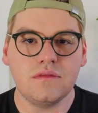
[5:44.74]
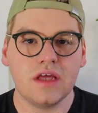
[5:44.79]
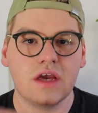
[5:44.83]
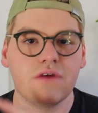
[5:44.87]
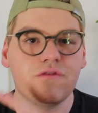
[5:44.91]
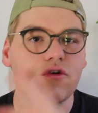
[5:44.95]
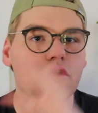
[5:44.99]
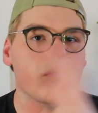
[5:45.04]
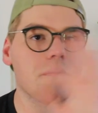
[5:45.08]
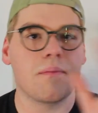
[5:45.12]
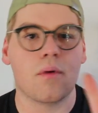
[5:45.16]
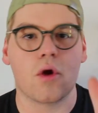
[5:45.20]

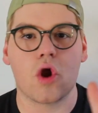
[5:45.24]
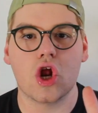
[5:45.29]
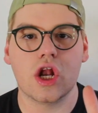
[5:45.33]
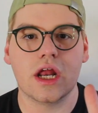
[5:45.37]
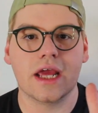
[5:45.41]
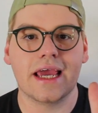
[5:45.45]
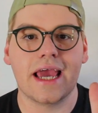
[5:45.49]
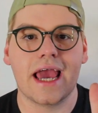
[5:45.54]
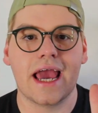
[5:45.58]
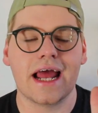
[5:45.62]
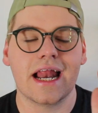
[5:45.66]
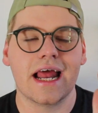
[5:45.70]
if you're
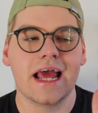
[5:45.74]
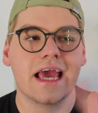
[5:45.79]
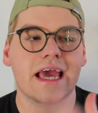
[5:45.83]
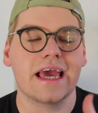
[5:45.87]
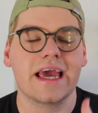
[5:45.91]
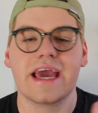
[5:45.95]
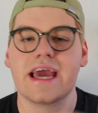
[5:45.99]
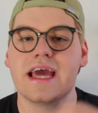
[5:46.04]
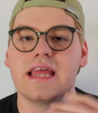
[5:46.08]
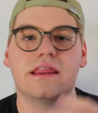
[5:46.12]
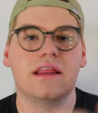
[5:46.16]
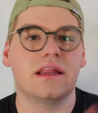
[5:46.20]
burning it
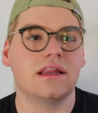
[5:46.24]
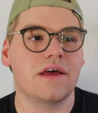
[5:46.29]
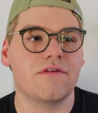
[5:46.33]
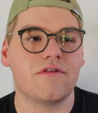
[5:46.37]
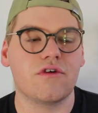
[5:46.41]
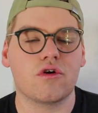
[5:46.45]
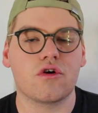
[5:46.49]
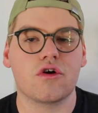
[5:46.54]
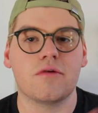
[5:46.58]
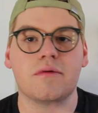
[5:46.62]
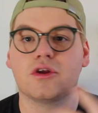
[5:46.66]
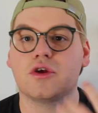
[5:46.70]
in the
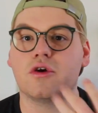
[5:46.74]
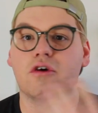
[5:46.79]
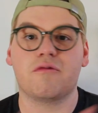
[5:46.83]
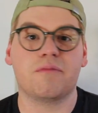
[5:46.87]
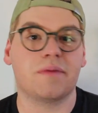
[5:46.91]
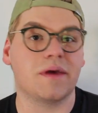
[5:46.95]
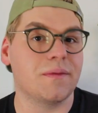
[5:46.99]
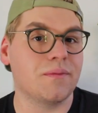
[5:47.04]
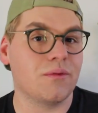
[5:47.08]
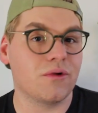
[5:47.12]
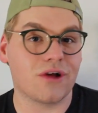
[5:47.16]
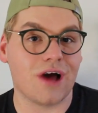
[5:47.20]
living room and you have
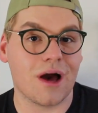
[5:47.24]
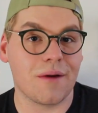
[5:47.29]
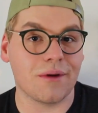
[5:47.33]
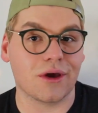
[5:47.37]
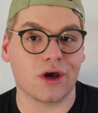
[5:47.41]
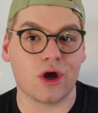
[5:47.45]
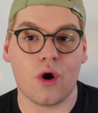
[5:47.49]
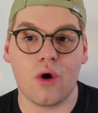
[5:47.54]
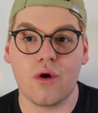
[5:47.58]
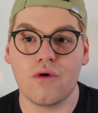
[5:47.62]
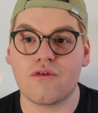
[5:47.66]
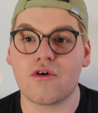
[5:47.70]
people
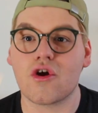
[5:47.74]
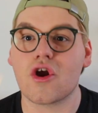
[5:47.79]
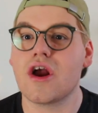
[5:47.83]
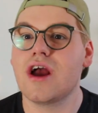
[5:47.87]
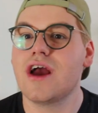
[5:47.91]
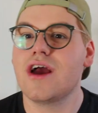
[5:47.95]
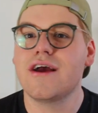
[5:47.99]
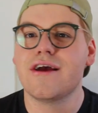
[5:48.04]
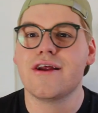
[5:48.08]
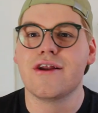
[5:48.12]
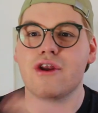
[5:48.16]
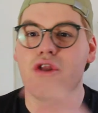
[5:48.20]
coming over,
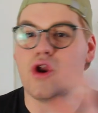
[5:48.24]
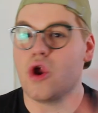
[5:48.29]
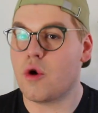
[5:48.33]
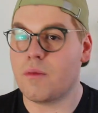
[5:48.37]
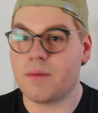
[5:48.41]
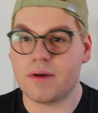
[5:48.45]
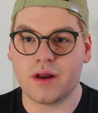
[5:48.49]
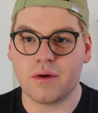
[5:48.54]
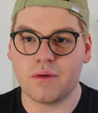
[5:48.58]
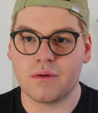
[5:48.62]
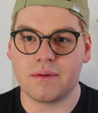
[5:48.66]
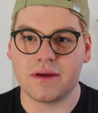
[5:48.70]

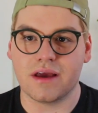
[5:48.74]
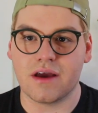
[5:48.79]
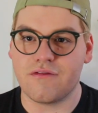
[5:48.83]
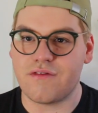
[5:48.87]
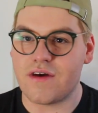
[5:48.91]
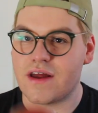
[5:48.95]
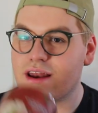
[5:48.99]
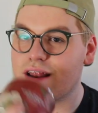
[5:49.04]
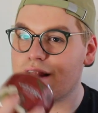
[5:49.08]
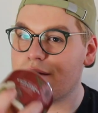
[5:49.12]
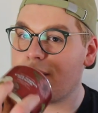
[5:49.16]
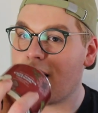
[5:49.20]
nobody would be
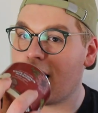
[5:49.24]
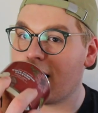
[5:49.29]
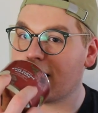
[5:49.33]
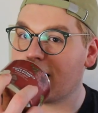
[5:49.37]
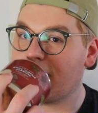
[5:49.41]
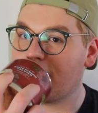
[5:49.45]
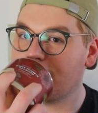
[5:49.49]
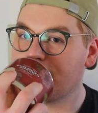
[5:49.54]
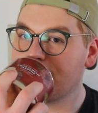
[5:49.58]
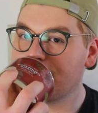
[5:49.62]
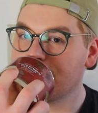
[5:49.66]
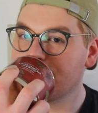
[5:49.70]
offended by
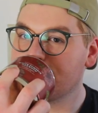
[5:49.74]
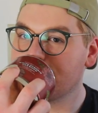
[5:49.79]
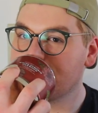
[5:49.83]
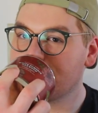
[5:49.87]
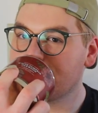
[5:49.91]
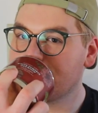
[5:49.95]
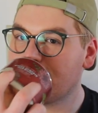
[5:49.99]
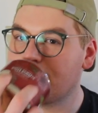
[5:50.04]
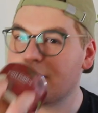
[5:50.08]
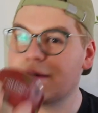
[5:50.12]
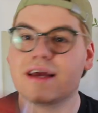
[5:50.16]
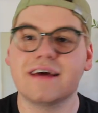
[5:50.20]
it,
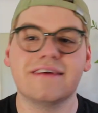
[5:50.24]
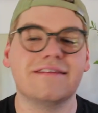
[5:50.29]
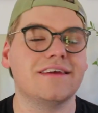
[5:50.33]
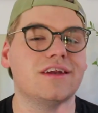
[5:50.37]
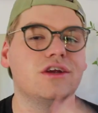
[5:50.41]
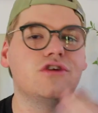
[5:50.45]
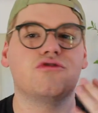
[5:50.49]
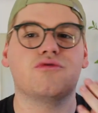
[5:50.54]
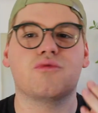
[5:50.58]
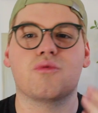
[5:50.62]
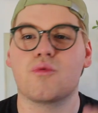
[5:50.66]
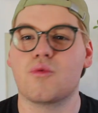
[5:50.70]
because it
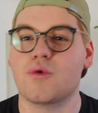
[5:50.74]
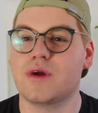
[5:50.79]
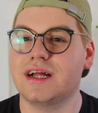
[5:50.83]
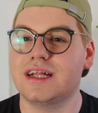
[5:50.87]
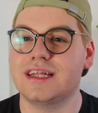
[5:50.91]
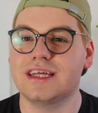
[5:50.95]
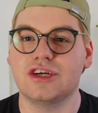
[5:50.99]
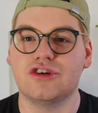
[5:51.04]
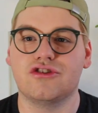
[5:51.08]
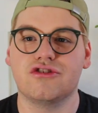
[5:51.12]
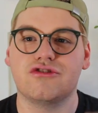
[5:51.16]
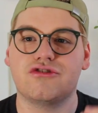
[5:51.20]
is
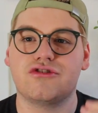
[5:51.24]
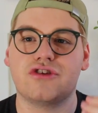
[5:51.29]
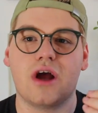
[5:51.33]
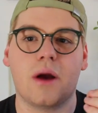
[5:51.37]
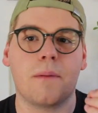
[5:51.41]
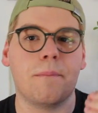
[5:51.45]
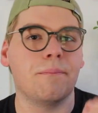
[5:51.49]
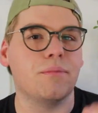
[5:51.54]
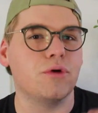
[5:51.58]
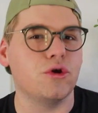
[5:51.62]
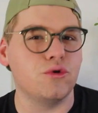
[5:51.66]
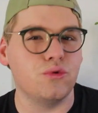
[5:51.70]
really just
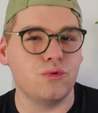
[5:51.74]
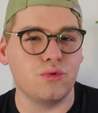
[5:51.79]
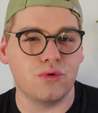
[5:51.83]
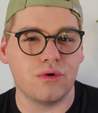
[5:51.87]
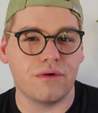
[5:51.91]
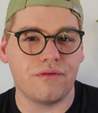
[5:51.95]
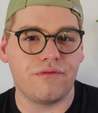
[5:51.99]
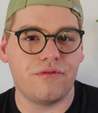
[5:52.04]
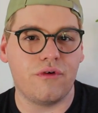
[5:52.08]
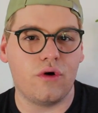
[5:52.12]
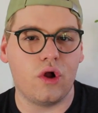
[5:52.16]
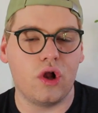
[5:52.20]
a
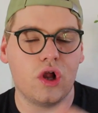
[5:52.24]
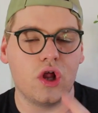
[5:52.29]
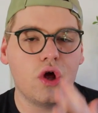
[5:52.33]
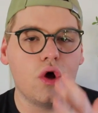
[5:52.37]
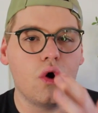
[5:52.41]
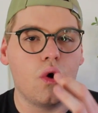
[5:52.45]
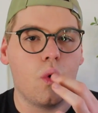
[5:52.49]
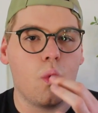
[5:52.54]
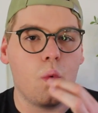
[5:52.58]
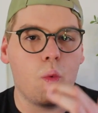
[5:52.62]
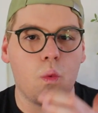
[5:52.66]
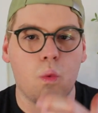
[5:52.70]
beautiful,
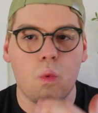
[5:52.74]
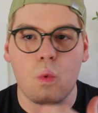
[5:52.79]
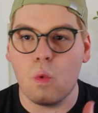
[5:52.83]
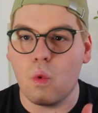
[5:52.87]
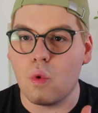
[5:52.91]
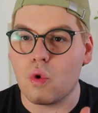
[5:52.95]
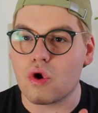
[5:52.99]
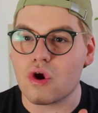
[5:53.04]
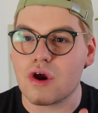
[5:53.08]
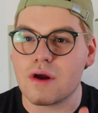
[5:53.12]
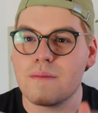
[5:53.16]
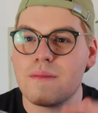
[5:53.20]

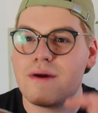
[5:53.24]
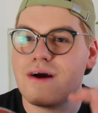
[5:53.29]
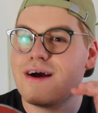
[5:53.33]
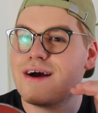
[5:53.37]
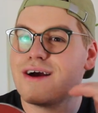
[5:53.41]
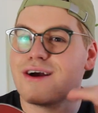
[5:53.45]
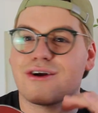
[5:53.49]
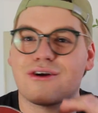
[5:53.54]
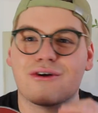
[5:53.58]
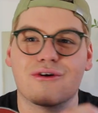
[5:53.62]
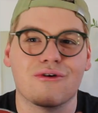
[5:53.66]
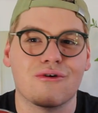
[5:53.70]
warm,
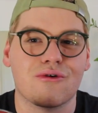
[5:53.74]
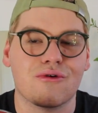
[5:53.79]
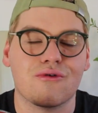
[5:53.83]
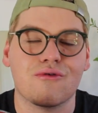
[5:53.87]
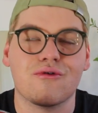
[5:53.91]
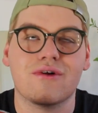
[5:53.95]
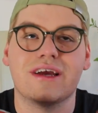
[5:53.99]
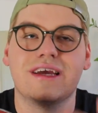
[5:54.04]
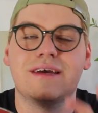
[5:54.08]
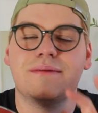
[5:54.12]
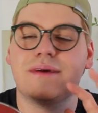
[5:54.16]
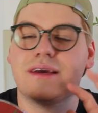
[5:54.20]

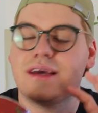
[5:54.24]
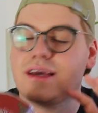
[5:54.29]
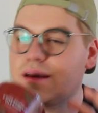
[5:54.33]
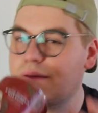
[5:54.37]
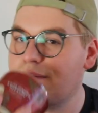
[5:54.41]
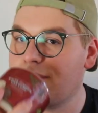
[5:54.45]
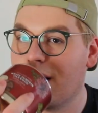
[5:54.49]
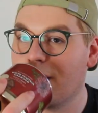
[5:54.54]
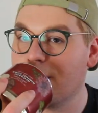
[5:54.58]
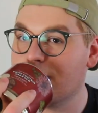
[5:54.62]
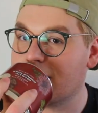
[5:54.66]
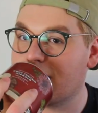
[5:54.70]

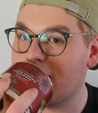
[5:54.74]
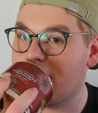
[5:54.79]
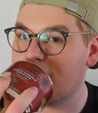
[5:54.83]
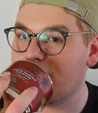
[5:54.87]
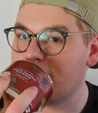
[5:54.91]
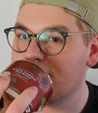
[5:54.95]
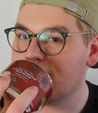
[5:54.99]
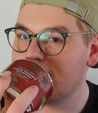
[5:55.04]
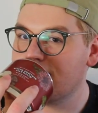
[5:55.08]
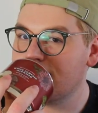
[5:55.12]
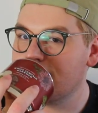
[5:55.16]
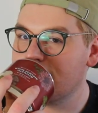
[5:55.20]
creamy
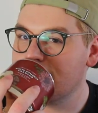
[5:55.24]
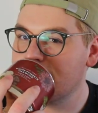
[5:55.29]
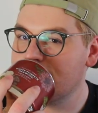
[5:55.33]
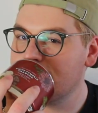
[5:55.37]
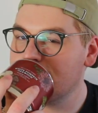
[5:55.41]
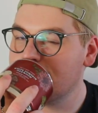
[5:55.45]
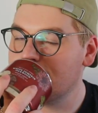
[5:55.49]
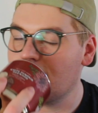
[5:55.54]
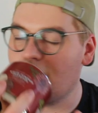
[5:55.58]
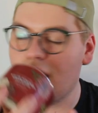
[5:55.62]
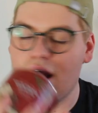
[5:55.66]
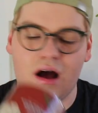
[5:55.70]
pumpkin.
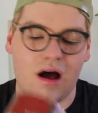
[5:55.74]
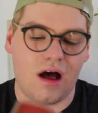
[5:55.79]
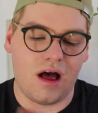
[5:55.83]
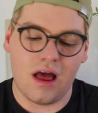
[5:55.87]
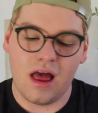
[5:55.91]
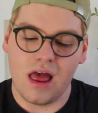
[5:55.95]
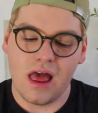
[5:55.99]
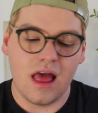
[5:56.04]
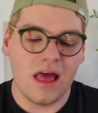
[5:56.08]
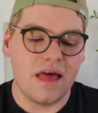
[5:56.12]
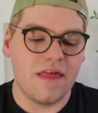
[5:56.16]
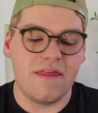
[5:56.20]

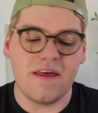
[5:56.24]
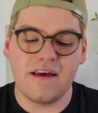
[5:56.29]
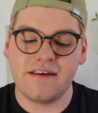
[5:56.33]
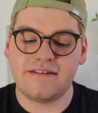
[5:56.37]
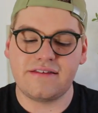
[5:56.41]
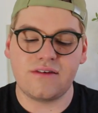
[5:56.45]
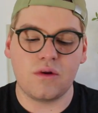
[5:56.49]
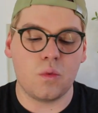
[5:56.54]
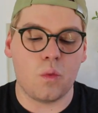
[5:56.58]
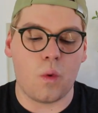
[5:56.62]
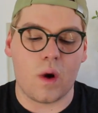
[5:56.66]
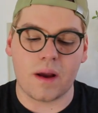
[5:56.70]

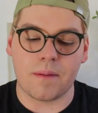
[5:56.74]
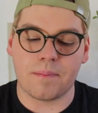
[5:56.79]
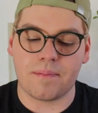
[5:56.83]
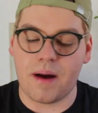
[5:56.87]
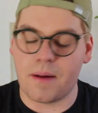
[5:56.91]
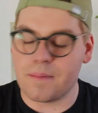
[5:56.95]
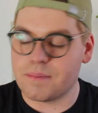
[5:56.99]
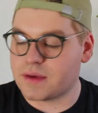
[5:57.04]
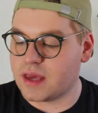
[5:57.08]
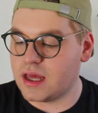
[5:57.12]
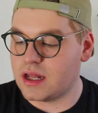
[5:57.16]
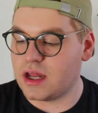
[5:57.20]
This and white
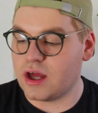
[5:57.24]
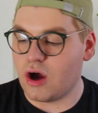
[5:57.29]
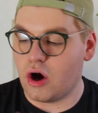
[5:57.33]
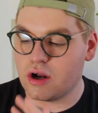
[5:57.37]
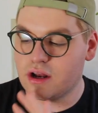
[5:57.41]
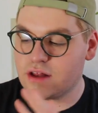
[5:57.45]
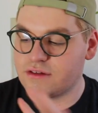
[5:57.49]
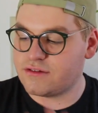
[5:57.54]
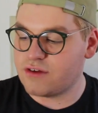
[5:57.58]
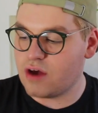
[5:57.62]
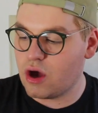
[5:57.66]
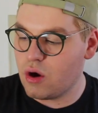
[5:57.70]
pumpkin on
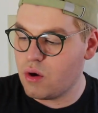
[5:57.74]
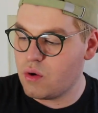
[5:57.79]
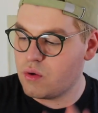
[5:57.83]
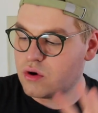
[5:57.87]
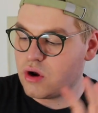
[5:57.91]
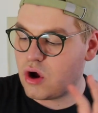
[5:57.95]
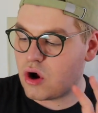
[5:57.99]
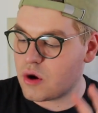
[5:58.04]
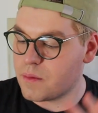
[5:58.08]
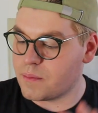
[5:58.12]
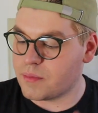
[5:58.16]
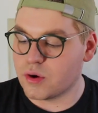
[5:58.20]
its
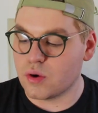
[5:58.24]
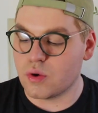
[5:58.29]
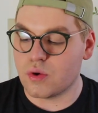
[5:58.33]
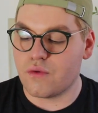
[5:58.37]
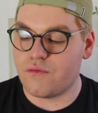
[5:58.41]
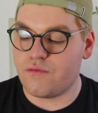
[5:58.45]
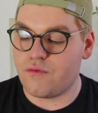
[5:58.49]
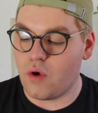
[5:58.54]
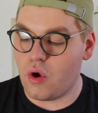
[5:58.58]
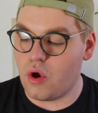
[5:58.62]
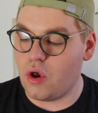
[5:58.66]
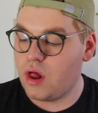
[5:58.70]
own are
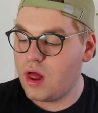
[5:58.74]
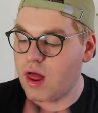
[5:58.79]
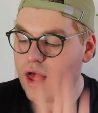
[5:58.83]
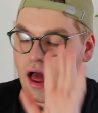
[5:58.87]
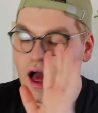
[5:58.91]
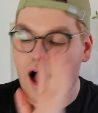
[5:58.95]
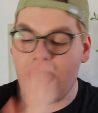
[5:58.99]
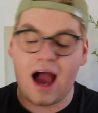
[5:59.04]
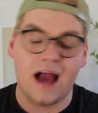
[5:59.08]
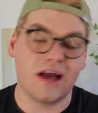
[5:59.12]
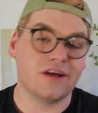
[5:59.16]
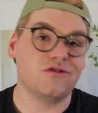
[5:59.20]
beautiful.
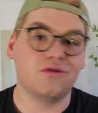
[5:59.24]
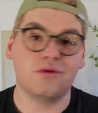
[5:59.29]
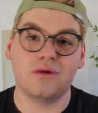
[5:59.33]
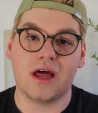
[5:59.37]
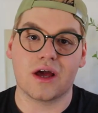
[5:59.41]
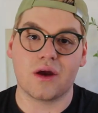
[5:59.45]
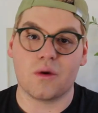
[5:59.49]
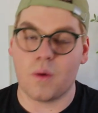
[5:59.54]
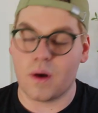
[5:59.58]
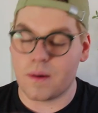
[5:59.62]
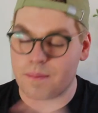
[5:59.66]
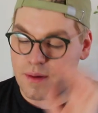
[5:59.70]
I do
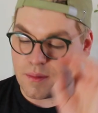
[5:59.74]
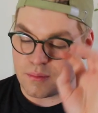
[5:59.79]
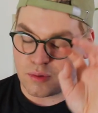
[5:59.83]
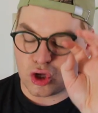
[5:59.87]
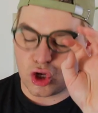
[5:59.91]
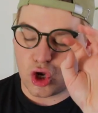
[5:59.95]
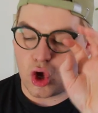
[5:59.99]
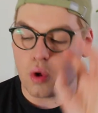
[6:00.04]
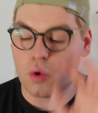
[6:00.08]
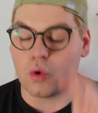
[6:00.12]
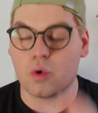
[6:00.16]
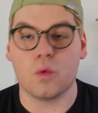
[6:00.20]
like white
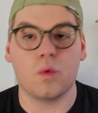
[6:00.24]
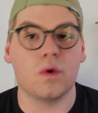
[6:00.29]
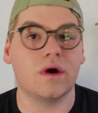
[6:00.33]
pumpkin oak